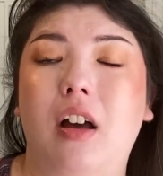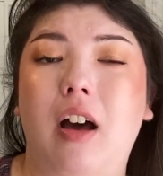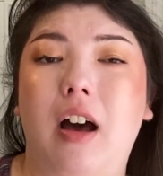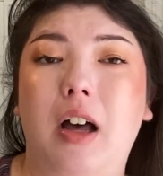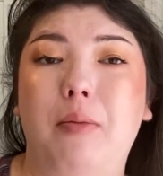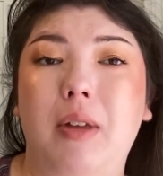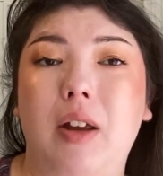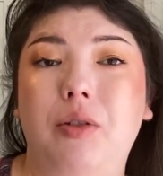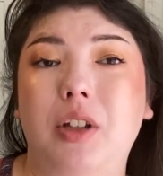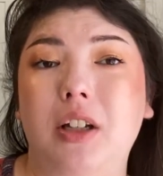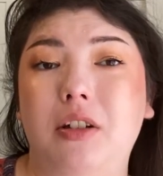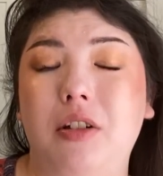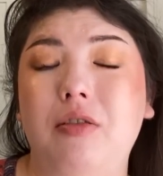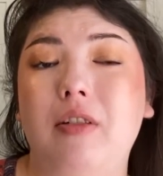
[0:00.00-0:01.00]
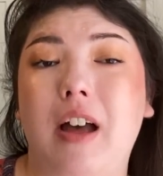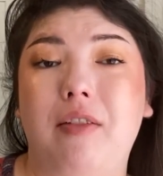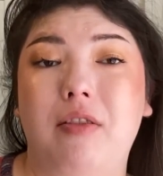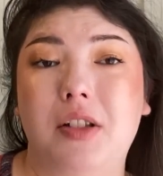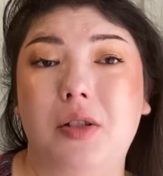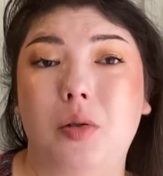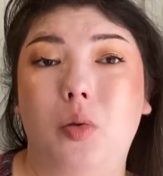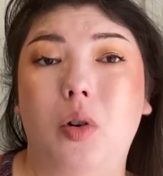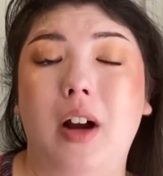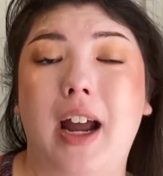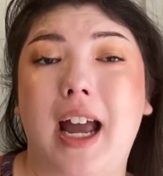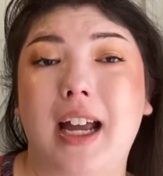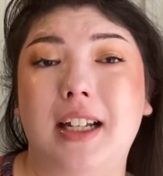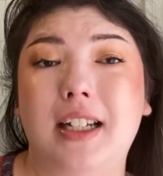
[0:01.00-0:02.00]
If you have a sore
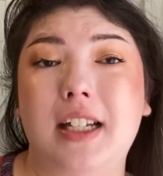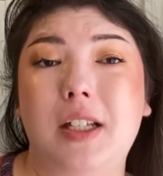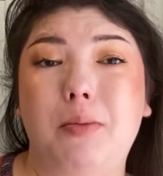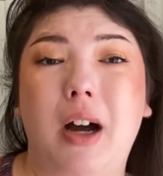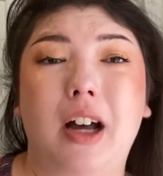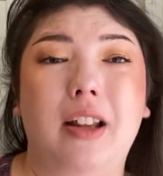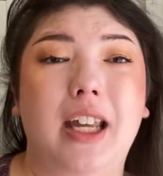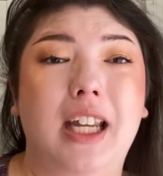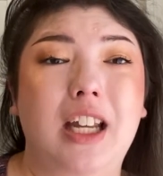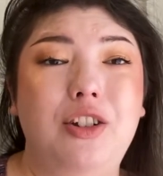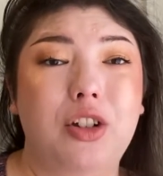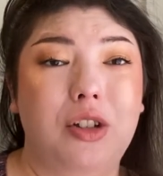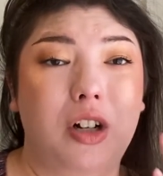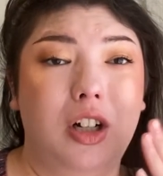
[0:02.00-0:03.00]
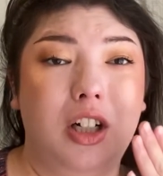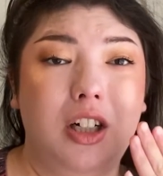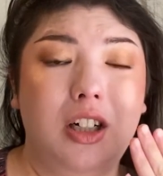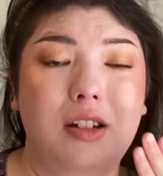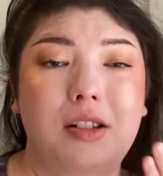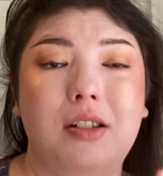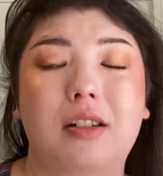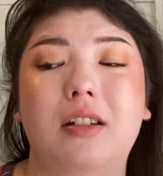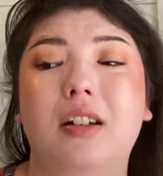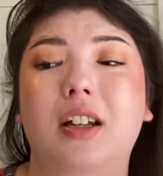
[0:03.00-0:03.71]
acne spot, like it just hurts,